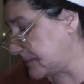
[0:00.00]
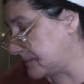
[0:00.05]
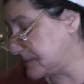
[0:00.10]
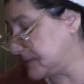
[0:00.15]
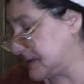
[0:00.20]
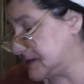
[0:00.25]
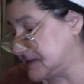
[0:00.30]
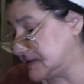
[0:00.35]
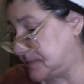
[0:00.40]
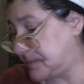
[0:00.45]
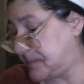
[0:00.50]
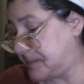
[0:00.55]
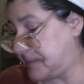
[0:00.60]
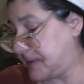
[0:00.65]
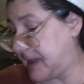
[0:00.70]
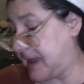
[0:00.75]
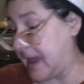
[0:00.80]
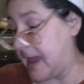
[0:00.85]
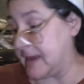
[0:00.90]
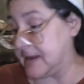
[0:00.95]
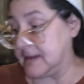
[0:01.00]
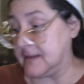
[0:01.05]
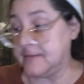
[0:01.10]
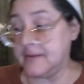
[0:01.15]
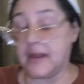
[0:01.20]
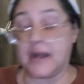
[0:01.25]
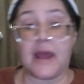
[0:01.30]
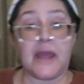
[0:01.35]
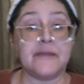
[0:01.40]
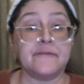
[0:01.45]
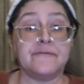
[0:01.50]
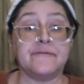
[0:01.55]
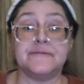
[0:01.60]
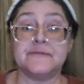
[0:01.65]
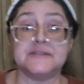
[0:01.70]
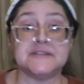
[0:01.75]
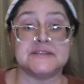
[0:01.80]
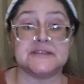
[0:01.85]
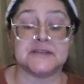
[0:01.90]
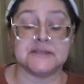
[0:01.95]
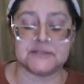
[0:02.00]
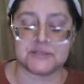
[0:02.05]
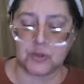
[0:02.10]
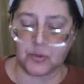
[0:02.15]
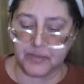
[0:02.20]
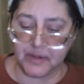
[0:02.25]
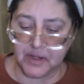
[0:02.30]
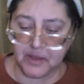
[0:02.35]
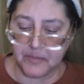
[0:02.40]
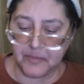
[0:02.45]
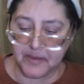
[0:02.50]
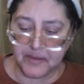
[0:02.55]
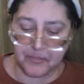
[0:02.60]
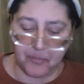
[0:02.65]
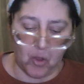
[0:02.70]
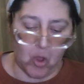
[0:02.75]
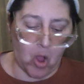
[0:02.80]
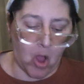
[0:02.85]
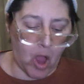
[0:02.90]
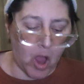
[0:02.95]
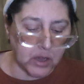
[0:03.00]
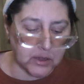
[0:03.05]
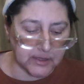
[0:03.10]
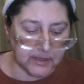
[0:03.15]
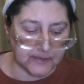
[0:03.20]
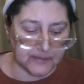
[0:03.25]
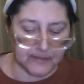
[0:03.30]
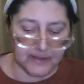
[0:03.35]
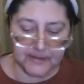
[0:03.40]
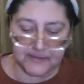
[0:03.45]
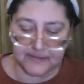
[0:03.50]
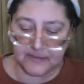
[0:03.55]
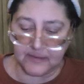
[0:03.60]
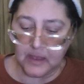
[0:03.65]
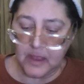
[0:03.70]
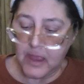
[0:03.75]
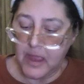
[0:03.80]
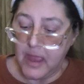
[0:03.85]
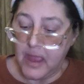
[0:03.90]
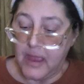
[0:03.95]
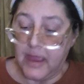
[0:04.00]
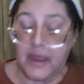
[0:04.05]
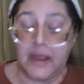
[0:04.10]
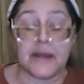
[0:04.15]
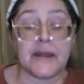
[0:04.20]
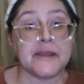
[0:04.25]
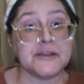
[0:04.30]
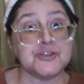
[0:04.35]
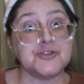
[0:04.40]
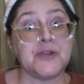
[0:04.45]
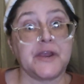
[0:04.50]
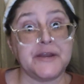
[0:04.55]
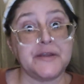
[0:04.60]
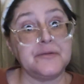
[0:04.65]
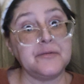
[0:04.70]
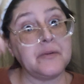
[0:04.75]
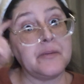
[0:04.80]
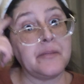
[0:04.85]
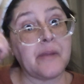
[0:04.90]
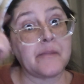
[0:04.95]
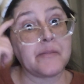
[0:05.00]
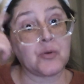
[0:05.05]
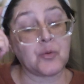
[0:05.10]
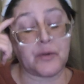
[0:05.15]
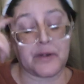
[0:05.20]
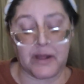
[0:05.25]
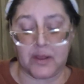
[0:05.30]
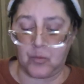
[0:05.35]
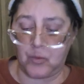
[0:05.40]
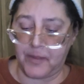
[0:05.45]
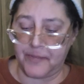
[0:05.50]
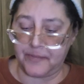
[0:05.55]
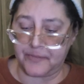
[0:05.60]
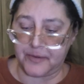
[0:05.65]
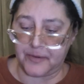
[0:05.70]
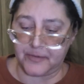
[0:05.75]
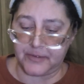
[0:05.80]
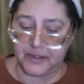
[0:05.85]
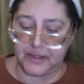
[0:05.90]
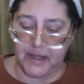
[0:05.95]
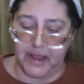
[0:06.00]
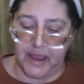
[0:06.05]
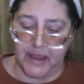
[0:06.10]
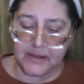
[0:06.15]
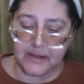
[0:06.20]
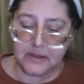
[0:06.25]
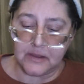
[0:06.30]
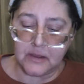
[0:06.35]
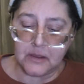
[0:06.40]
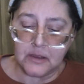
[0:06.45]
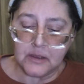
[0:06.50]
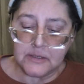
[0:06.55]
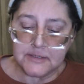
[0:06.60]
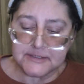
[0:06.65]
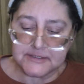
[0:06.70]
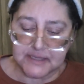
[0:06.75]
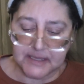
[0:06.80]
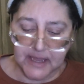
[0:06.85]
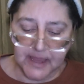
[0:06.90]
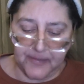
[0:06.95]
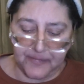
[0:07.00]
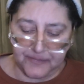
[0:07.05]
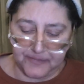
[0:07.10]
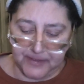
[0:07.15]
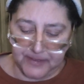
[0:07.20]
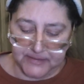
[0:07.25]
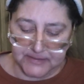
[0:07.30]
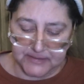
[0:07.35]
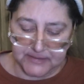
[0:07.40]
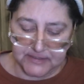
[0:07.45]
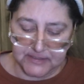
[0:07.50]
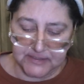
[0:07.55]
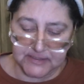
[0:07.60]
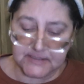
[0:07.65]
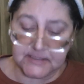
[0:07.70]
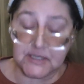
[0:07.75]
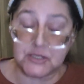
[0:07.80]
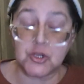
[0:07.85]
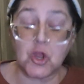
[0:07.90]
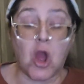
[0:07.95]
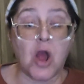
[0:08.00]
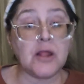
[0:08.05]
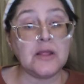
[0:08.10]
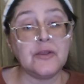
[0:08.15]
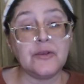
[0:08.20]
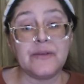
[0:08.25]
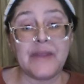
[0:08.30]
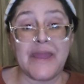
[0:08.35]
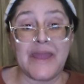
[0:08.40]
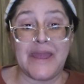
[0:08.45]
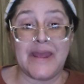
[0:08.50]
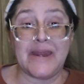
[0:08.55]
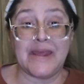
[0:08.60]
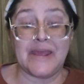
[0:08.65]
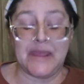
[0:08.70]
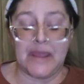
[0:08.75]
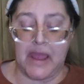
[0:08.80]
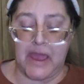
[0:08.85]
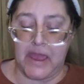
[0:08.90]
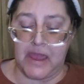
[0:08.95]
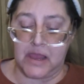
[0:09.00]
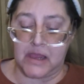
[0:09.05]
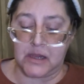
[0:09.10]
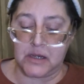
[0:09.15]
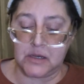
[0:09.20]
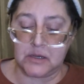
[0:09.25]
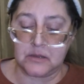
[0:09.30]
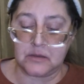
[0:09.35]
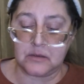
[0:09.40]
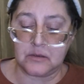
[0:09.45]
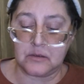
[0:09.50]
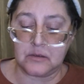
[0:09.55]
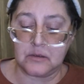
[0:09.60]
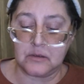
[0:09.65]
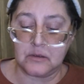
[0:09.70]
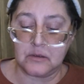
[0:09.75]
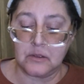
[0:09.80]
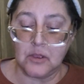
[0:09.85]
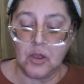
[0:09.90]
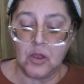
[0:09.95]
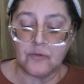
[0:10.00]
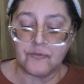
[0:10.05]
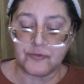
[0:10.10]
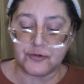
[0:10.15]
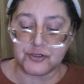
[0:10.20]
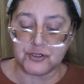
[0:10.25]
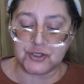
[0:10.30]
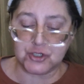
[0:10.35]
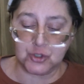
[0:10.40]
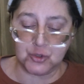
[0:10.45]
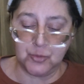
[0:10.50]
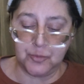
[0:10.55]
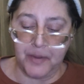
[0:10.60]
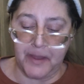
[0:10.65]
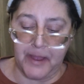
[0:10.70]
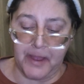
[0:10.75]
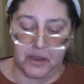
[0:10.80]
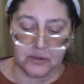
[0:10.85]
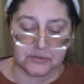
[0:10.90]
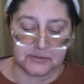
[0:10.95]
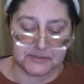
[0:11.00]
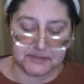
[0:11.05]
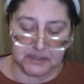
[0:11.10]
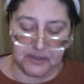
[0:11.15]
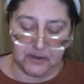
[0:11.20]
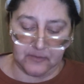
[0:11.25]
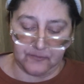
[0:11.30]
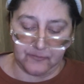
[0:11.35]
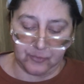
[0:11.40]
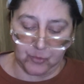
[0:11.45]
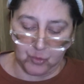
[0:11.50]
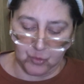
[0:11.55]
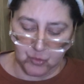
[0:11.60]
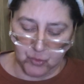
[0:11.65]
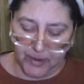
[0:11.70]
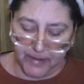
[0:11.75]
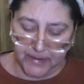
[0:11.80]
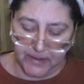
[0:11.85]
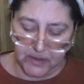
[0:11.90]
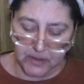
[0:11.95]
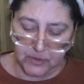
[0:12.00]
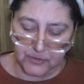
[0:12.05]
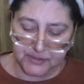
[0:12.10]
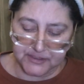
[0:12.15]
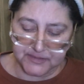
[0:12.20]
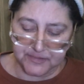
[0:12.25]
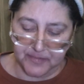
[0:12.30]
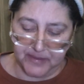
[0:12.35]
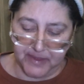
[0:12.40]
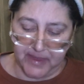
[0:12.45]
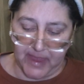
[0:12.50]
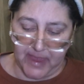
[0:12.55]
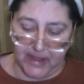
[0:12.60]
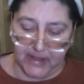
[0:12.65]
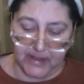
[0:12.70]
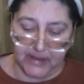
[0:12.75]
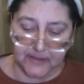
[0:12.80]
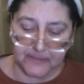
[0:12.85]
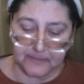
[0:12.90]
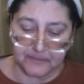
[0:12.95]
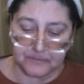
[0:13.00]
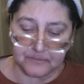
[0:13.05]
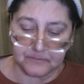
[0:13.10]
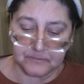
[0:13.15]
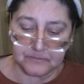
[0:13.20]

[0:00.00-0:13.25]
up this spaghetti that I've seen so many people hauling this, and I tried to remember when I went there today to get this. This is $1.88 for 2 pounds of regular spaghetti.